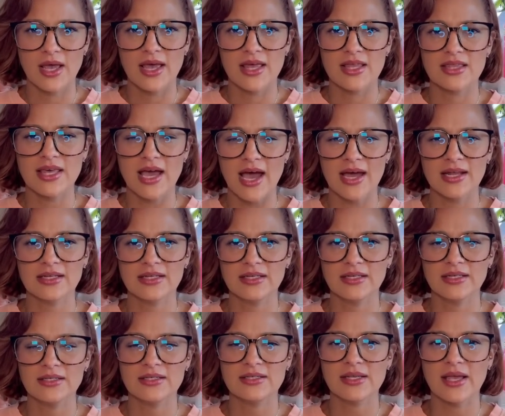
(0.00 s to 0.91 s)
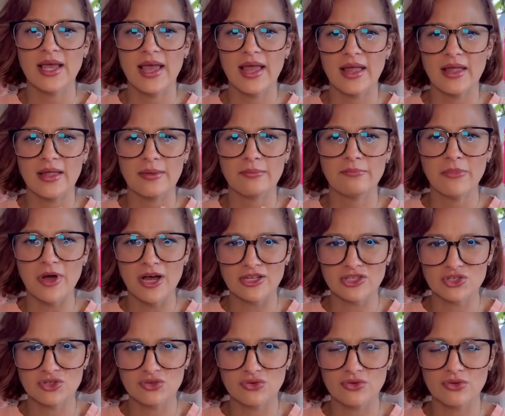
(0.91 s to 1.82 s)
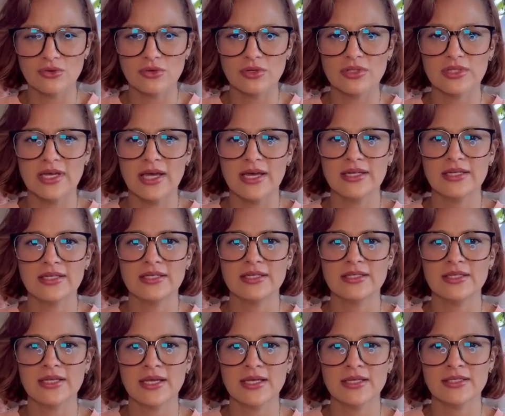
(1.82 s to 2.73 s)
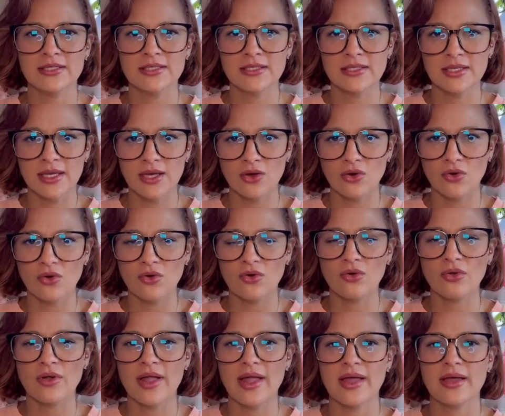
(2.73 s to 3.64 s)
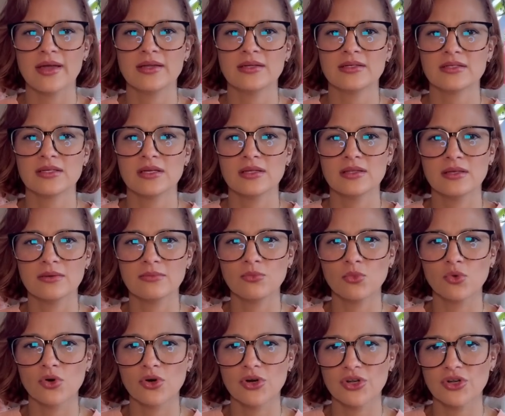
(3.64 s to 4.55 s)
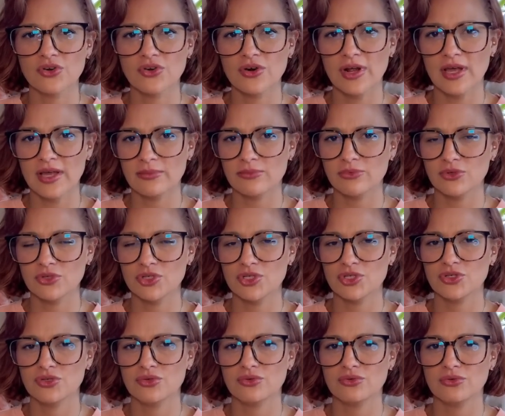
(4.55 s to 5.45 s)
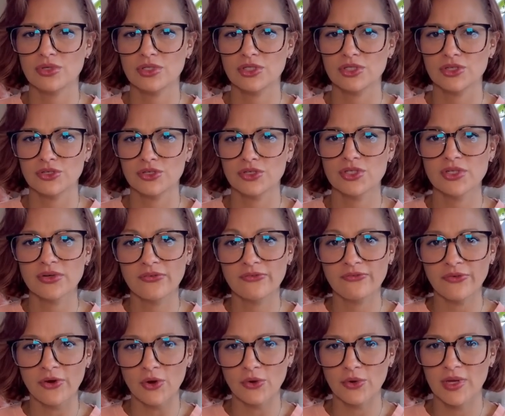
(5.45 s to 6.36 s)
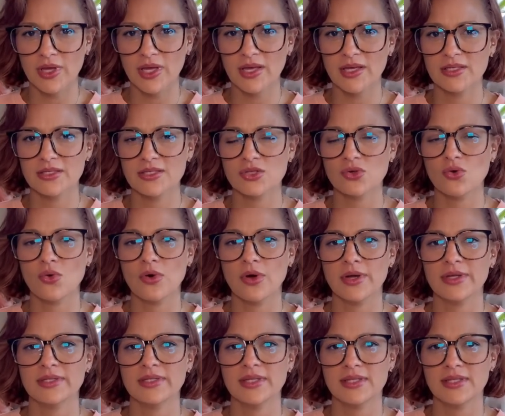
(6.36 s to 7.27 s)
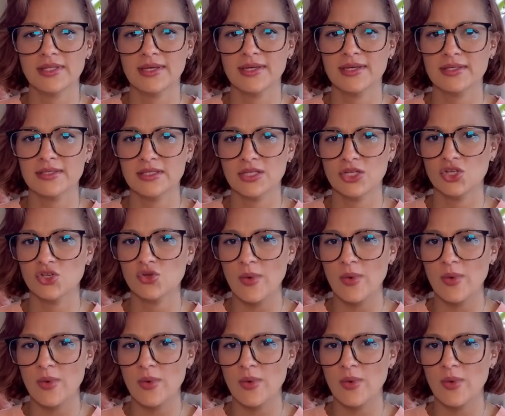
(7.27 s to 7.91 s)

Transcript: That is a muscle, that is a skill, and the more you're able to learn to focus on the things that you